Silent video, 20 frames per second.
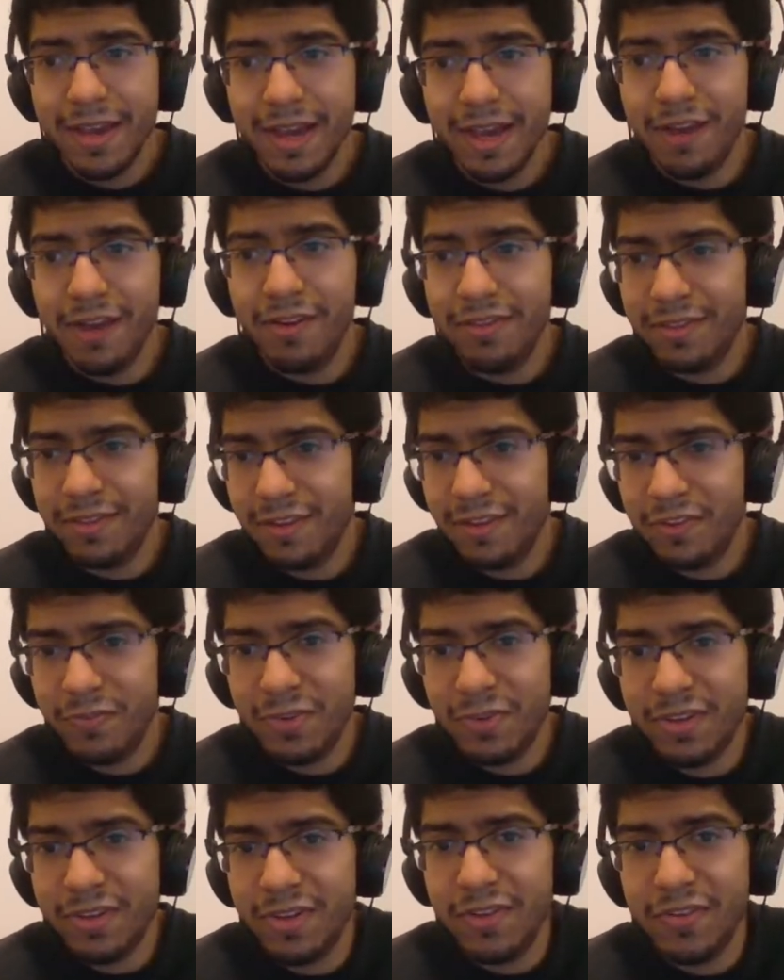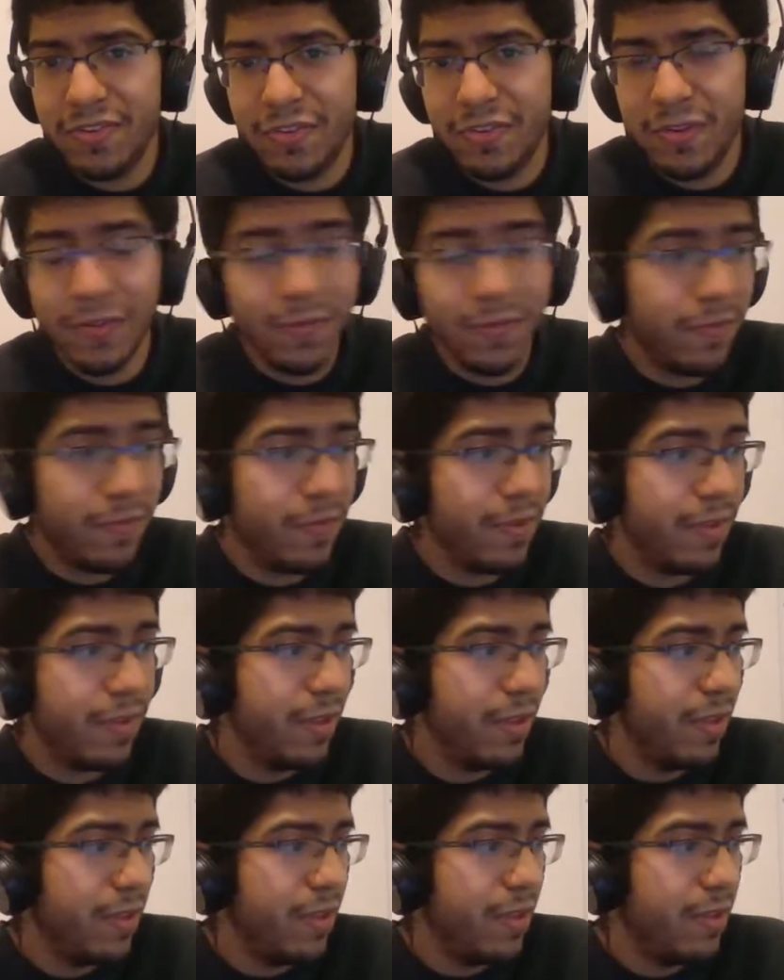I don't think it's because of
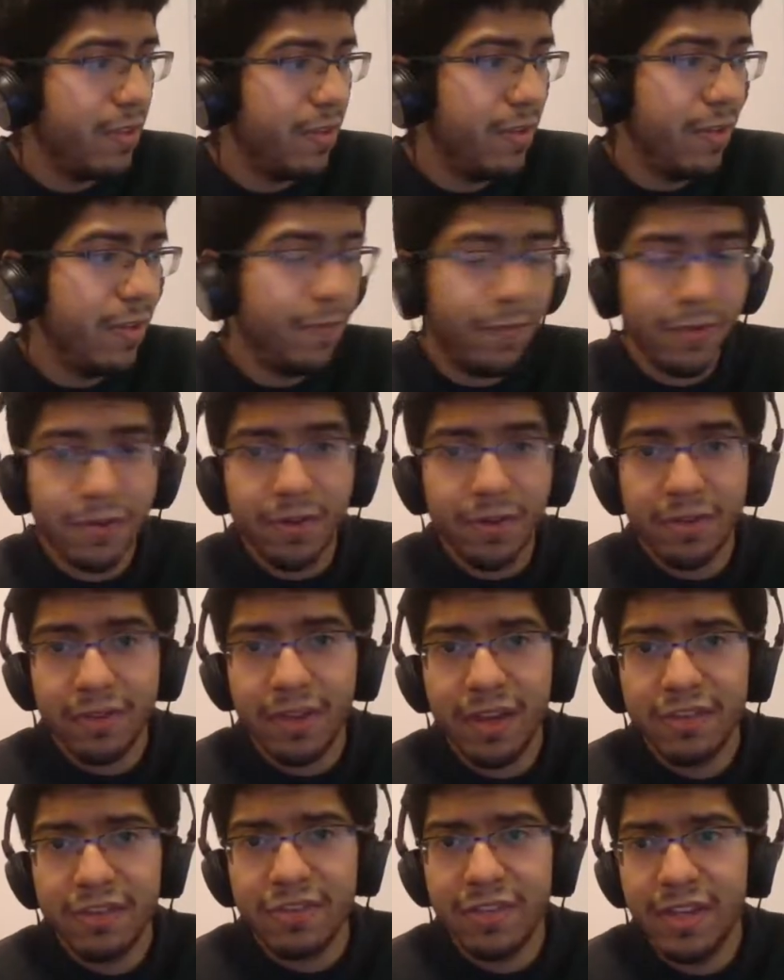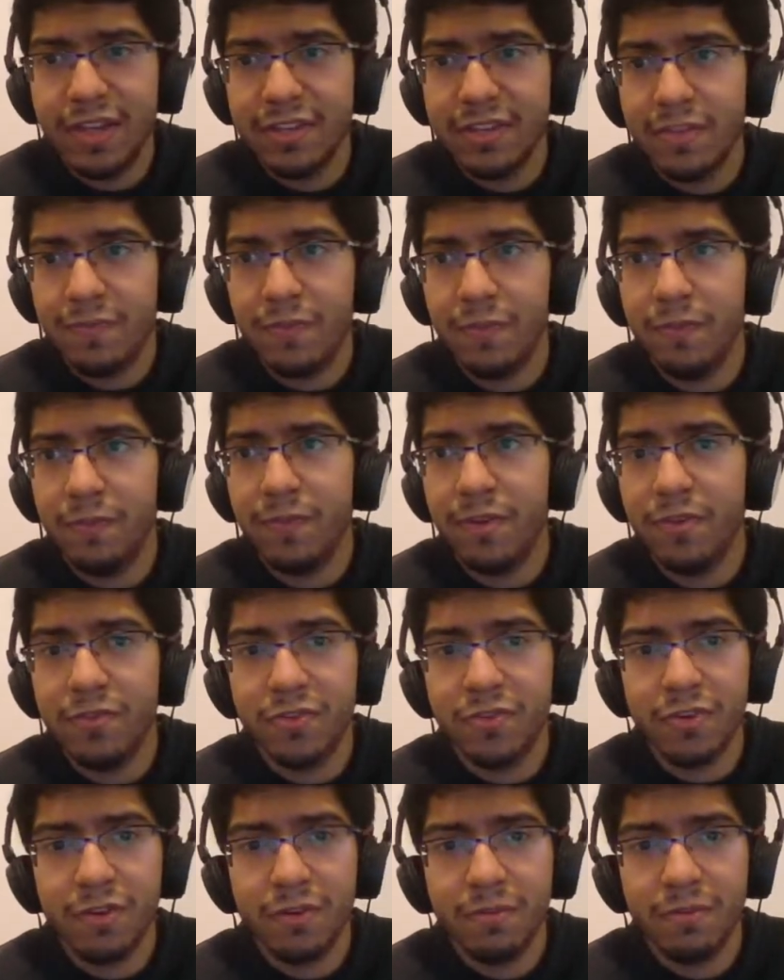the difficult thought she has of her
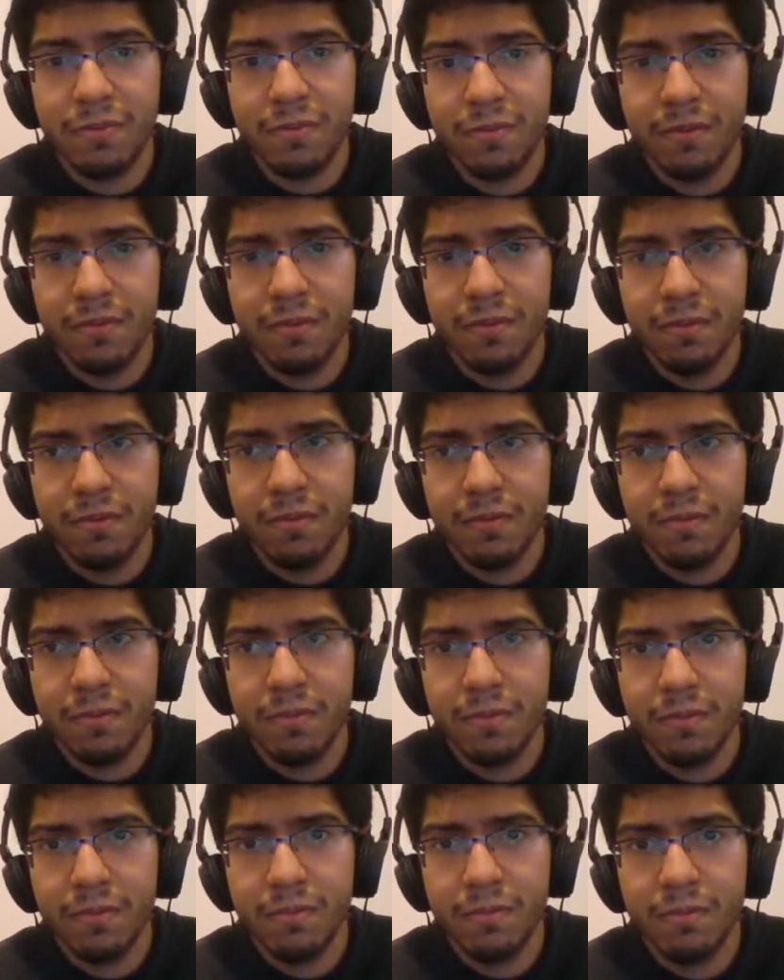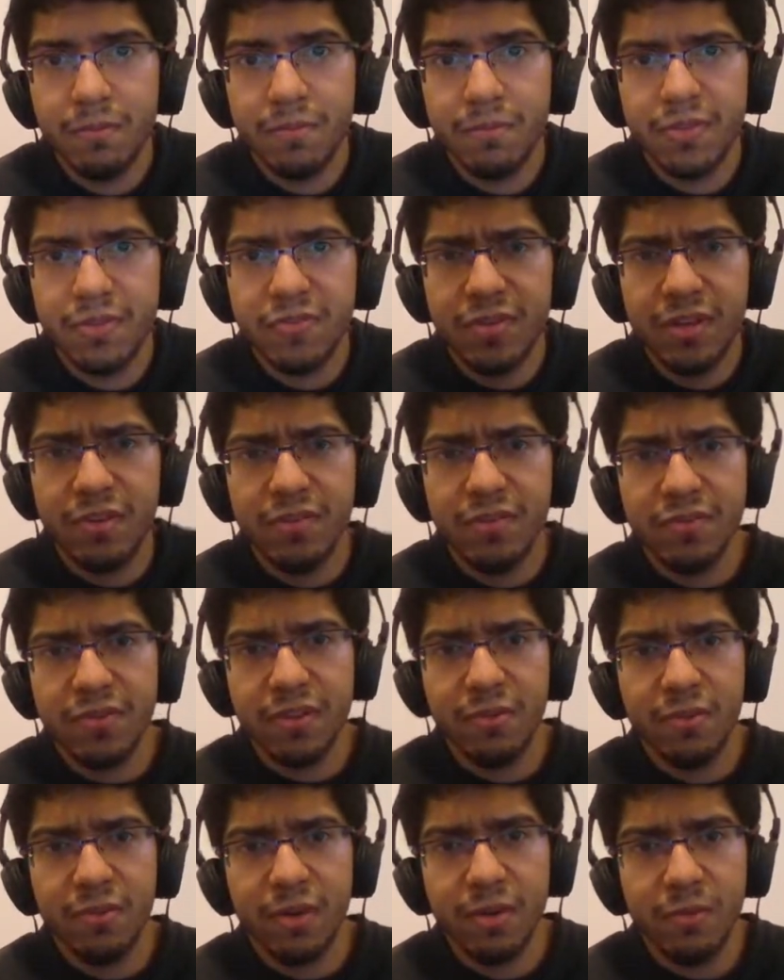future. But
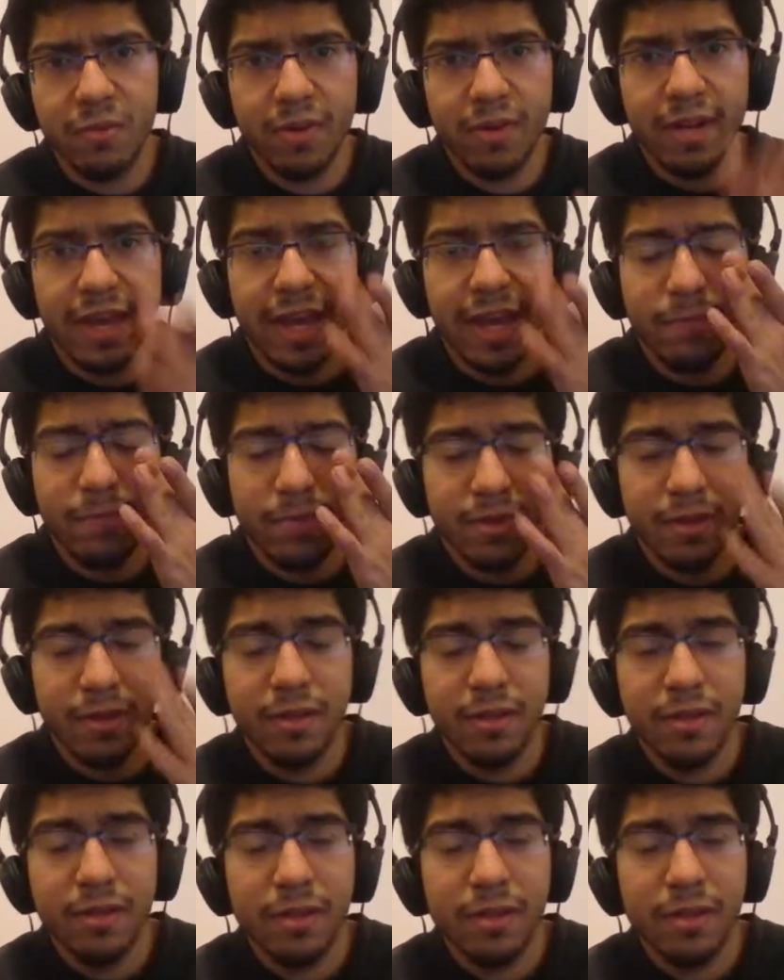seriously, what what happened?